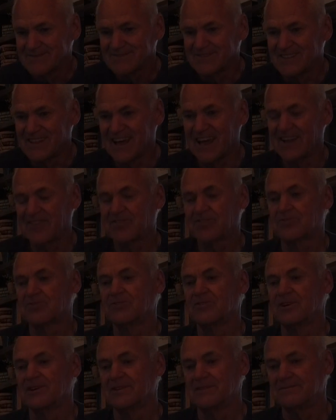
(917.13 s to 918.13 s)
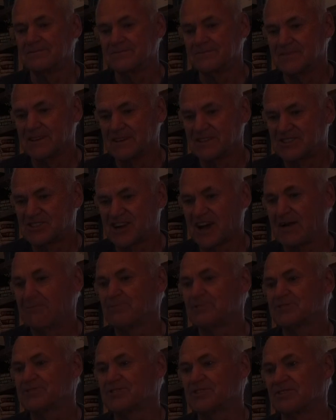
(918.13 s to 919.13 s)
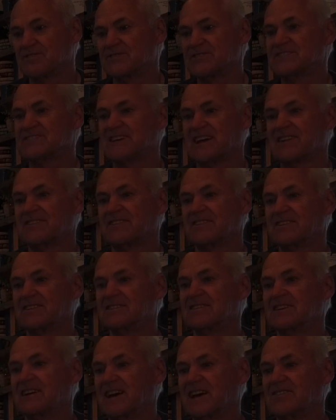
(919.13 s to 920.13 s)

that through a chapel service at the